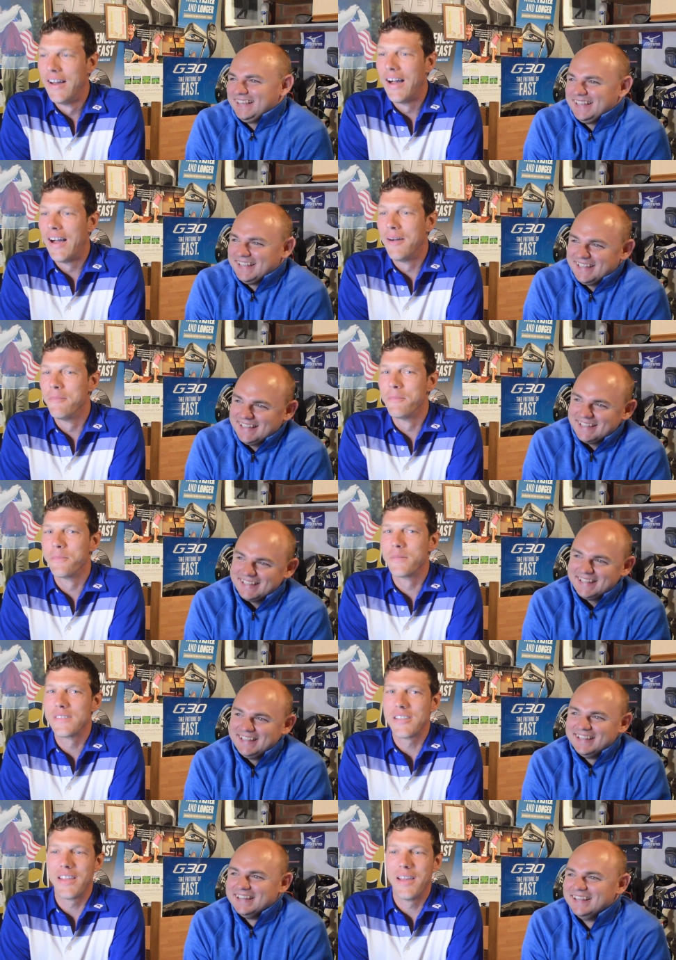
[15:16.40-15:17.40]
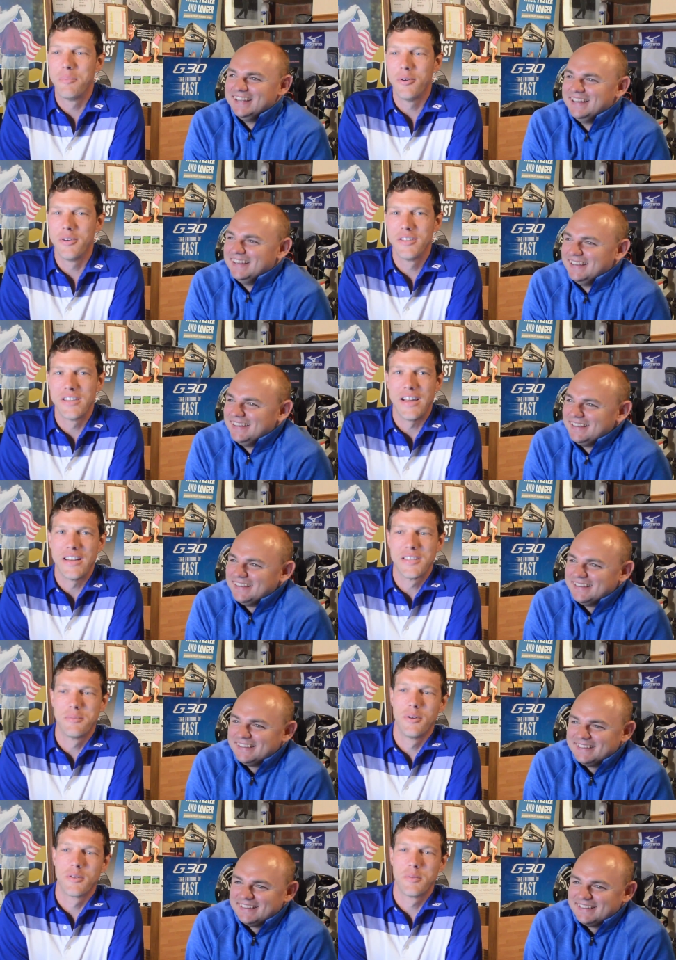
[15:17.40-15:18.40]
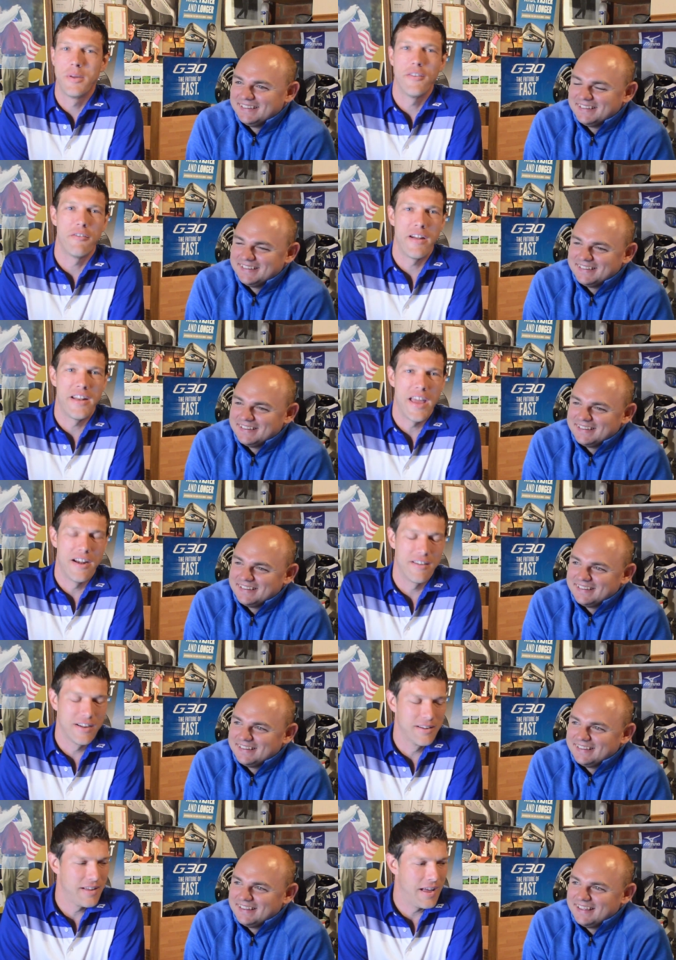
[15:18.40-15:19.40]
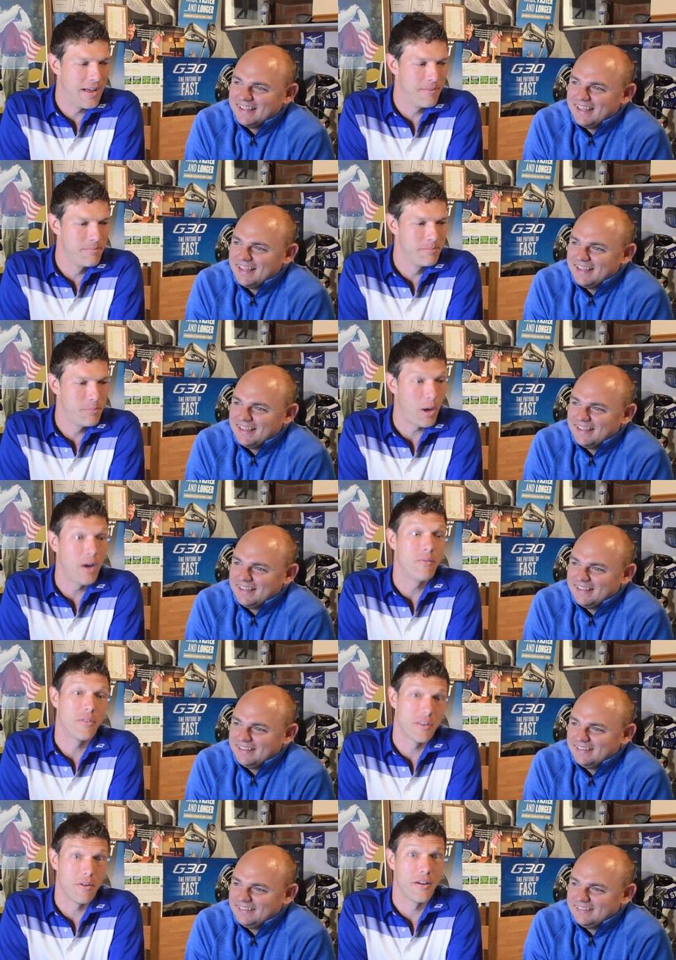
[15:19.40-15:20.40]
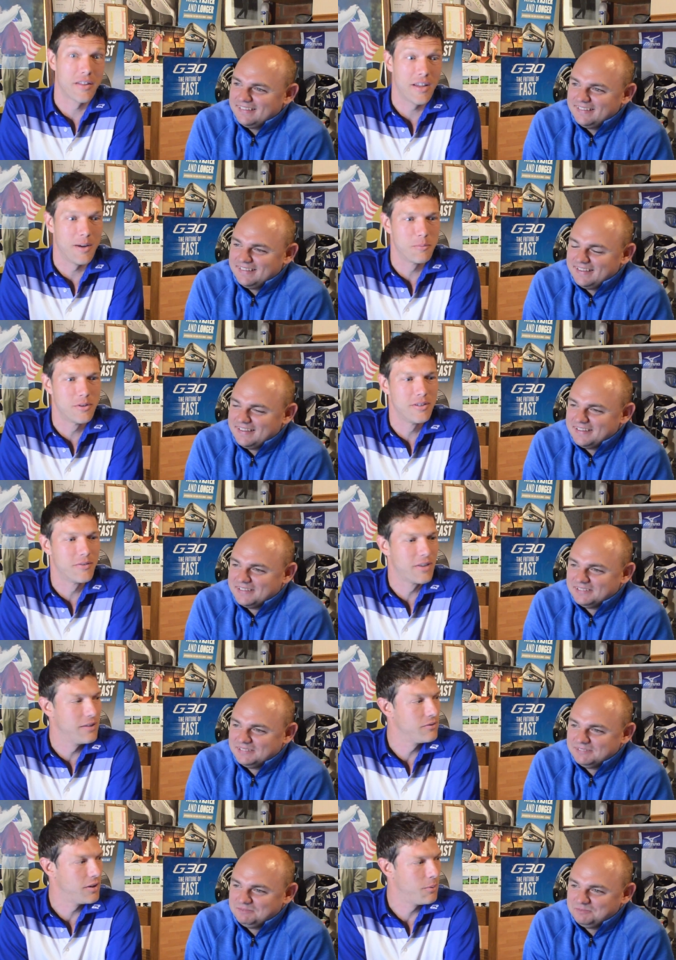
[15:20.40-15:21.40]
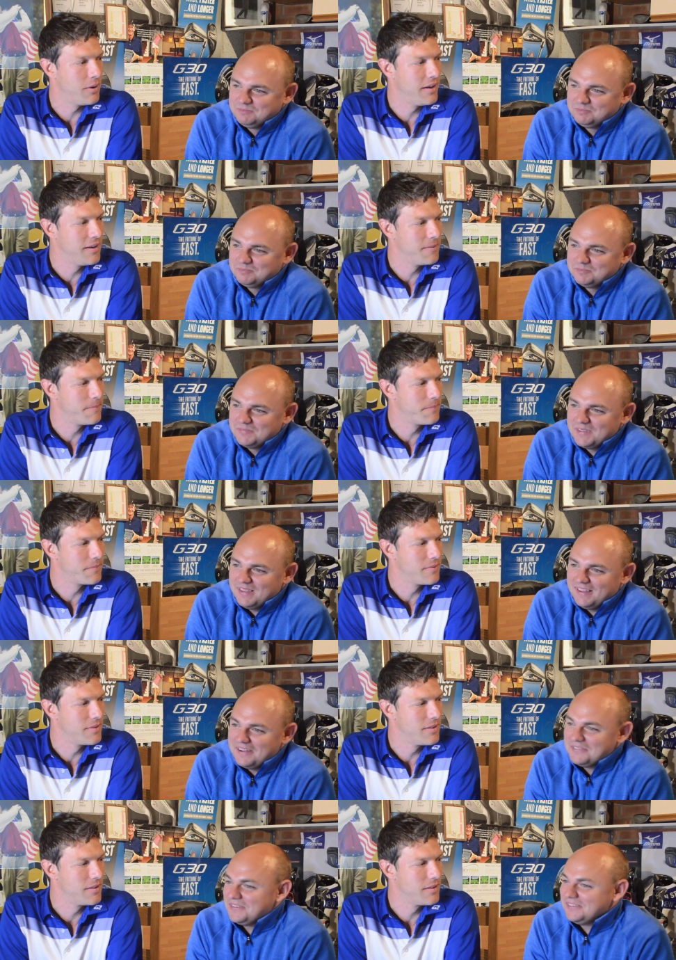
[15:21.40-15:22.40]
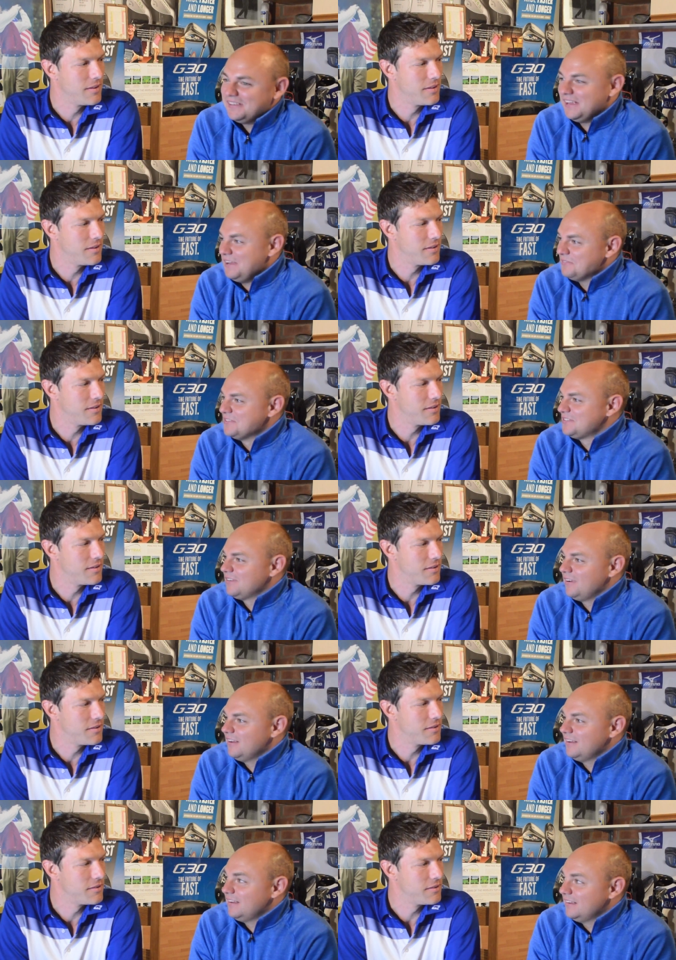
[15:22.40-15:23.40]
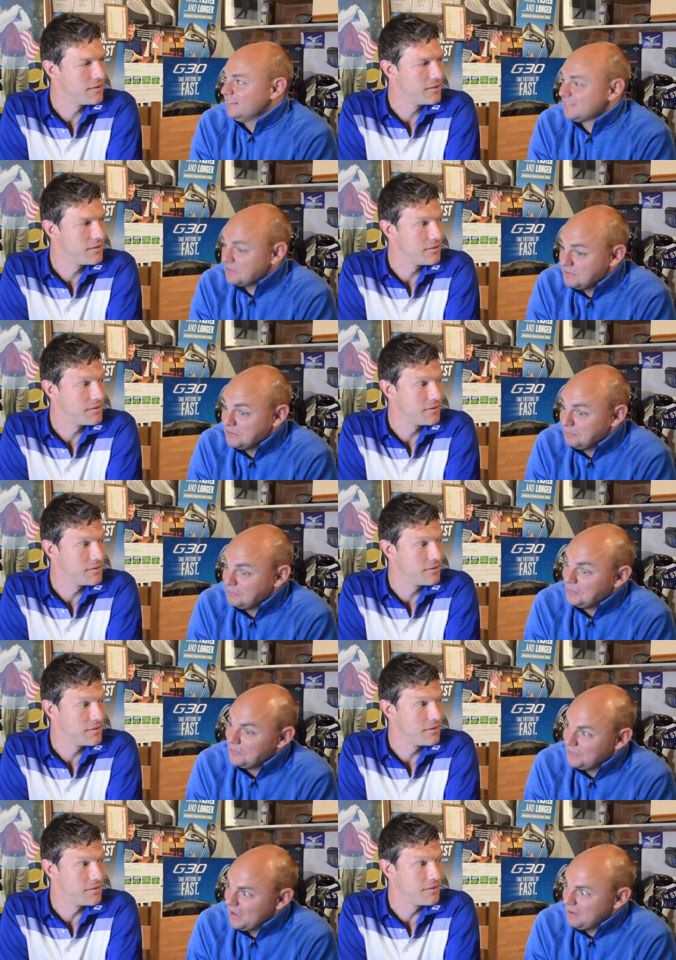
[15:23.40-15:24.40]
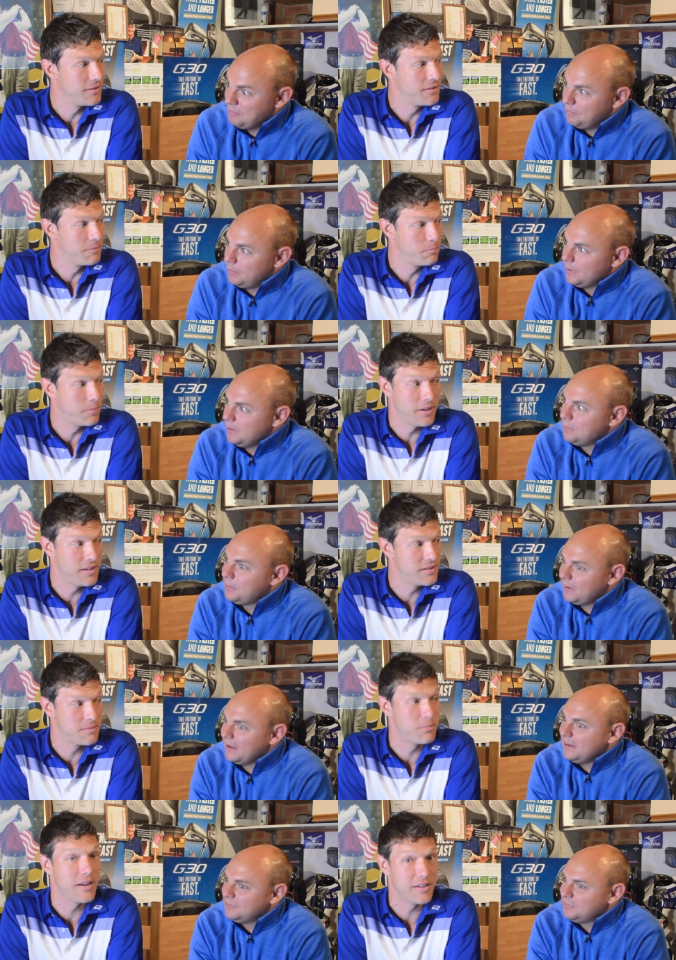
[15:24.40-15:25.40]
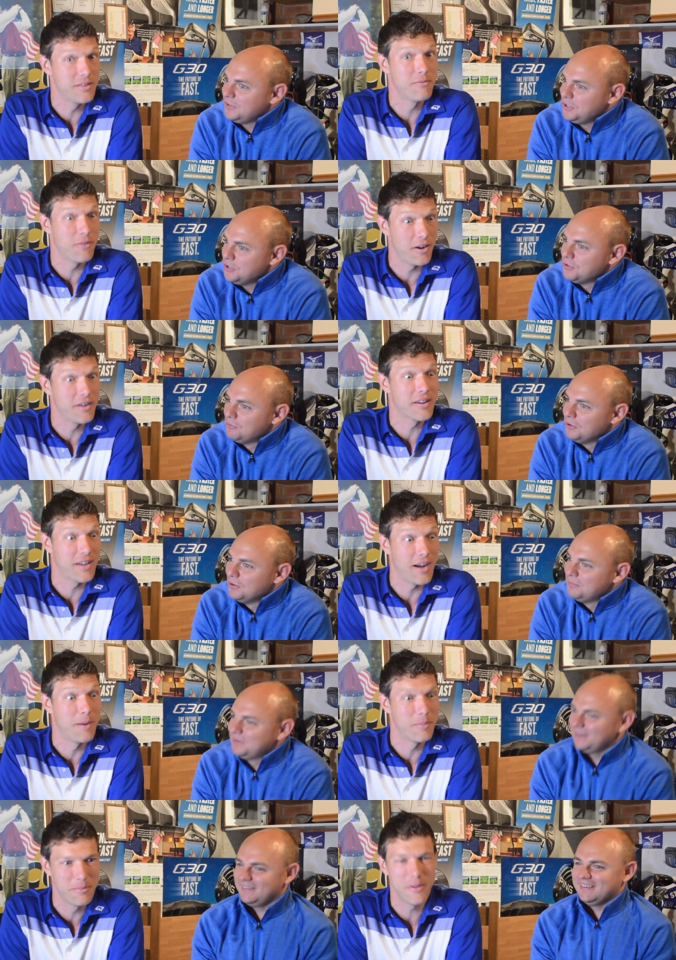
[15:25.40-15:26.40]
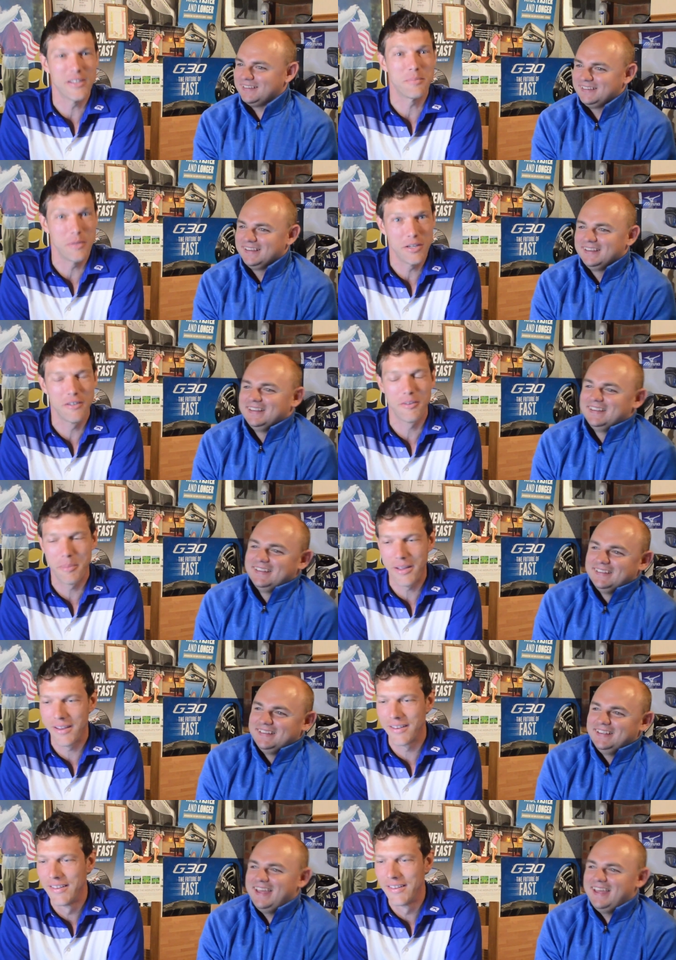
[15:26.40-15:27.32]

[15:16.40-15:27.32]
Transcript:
Speaker 1: Um, so yeah, born in Johannesburg was a bit of a red herring, um, but hopefully the Ryder Cup yeah. should have given it away.
Speaker 2: I was even so. So he's born there, but he but plays for Europe. Like he must be European.